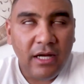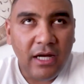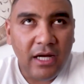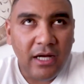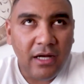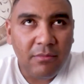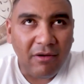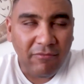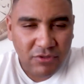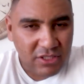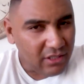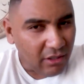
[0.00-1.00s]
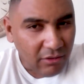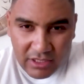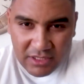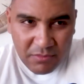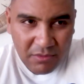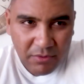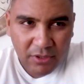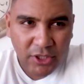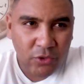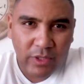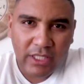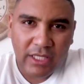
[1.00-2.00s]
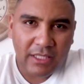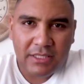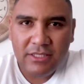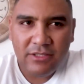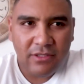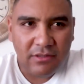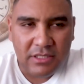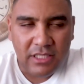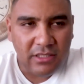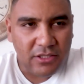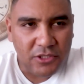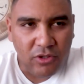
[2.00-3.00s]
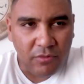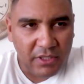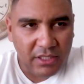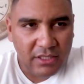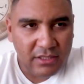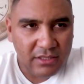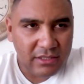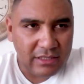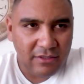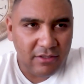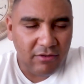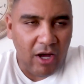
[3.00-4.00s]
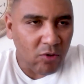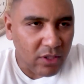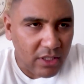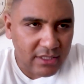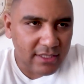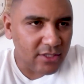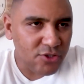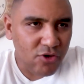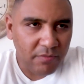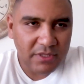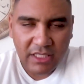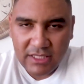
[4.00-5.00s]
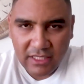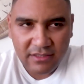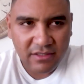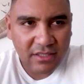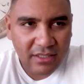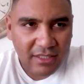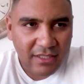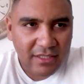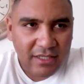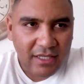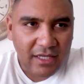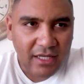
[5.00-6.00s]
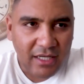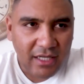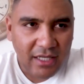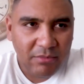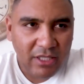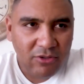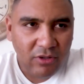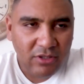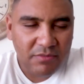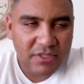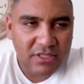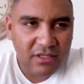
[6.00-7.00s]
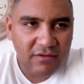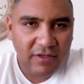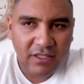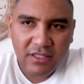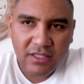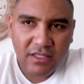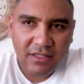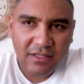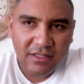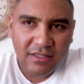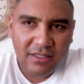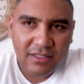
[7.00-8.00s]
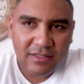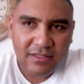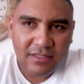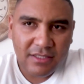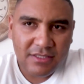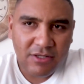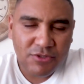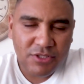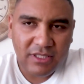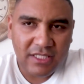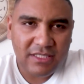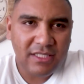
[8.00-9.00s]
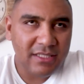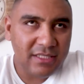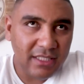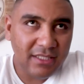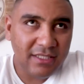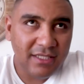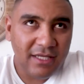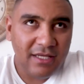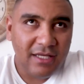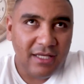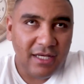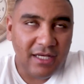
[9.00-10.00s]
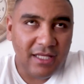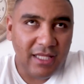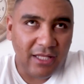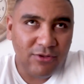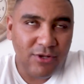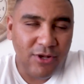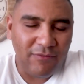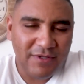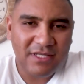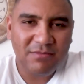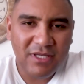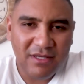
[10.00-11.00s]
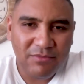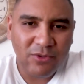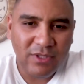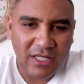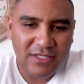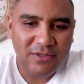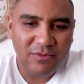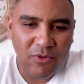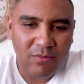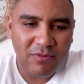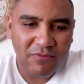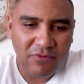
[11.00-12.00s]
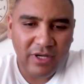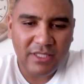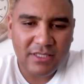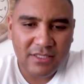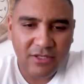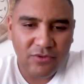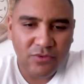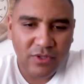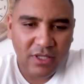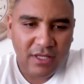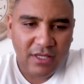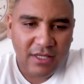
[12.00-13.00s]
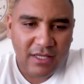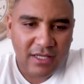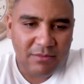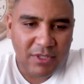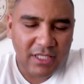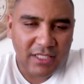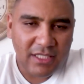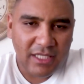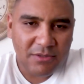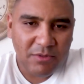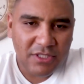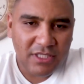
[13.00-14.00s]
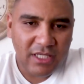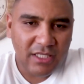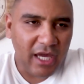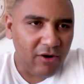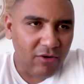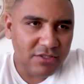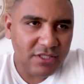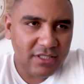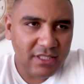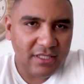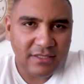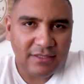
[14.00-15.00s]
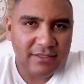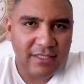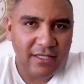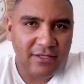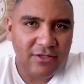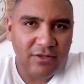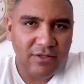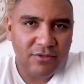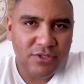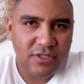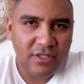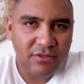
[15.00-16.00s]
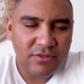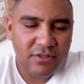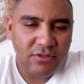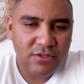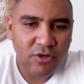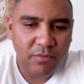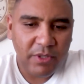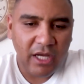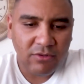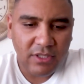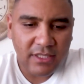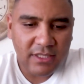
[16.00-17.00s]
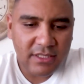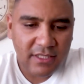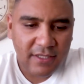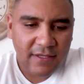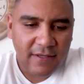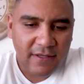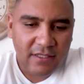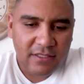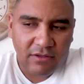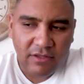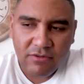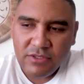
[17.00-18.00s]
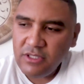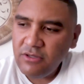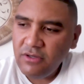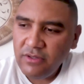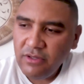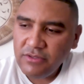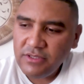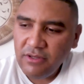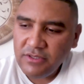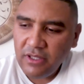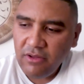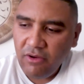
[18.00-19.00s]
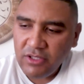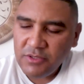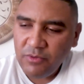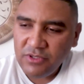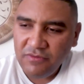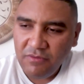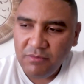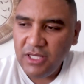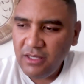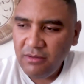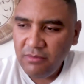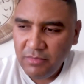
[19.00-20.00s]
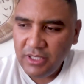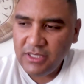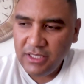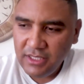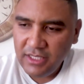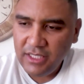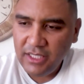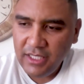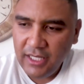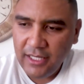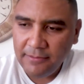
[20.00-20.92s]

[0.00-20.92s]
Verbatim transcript: Um, I've also noticed people queuing at you know certain shopping you know outlets and shops etc. Um, and not observing the the social distancing. Uh, that could obviously be a potential problem for us. So, I mean, especially at garages and and you know those those shopping outlets. So those are those those are the hotspots for me, basically.